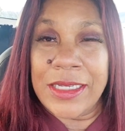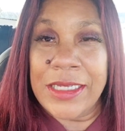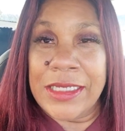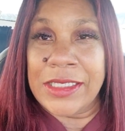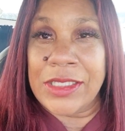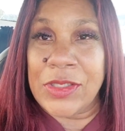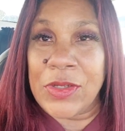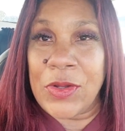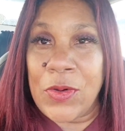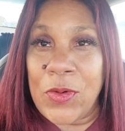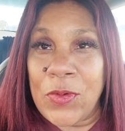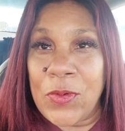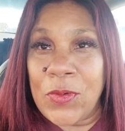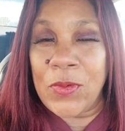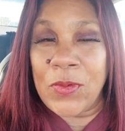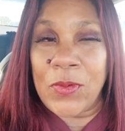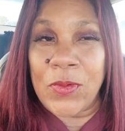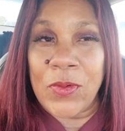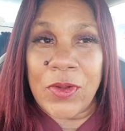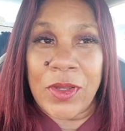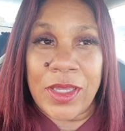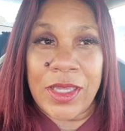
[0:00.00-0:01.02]
So
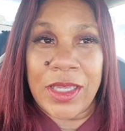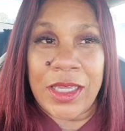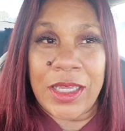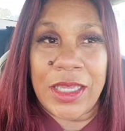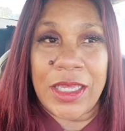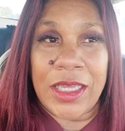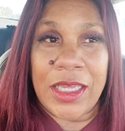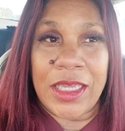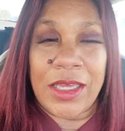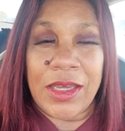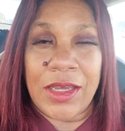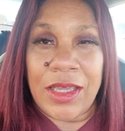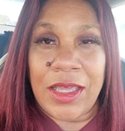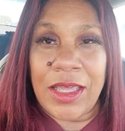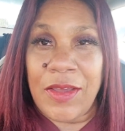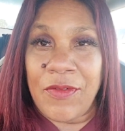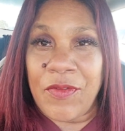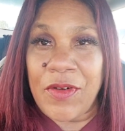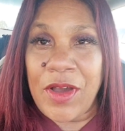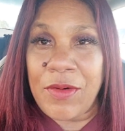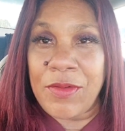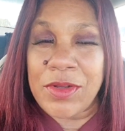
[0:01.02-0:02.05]

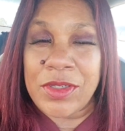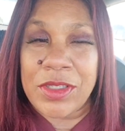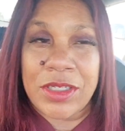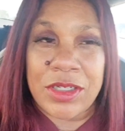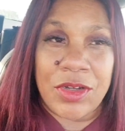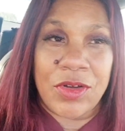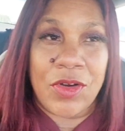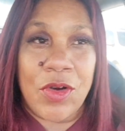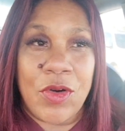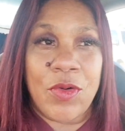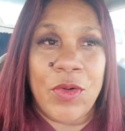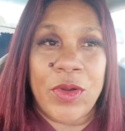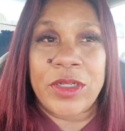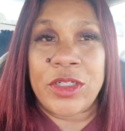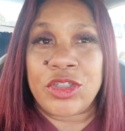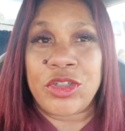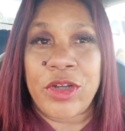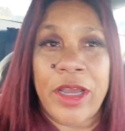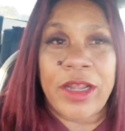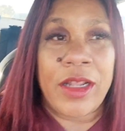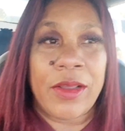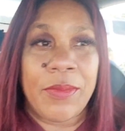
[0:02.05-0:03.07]
if I was to go and
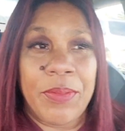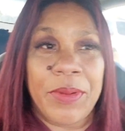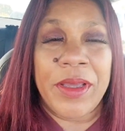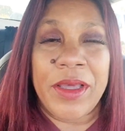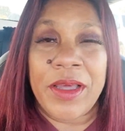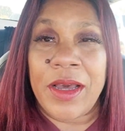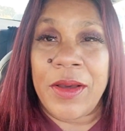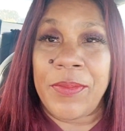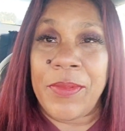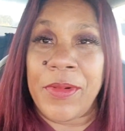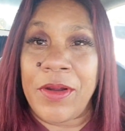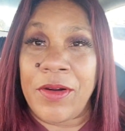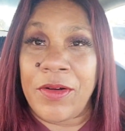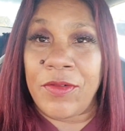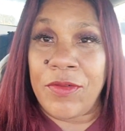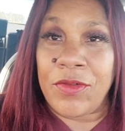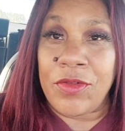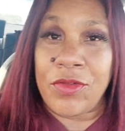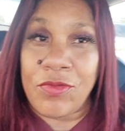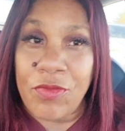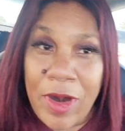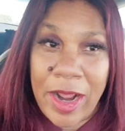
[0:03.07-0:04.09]
try to pick up a
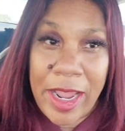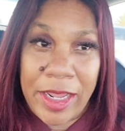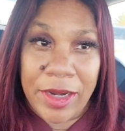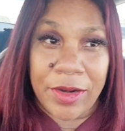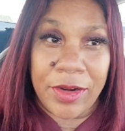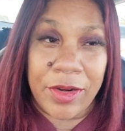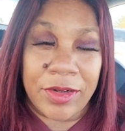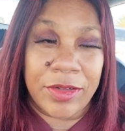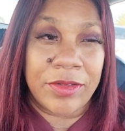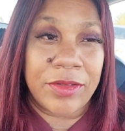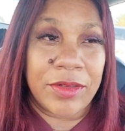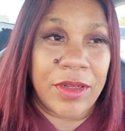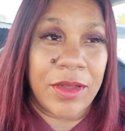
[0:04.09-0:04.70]
rider,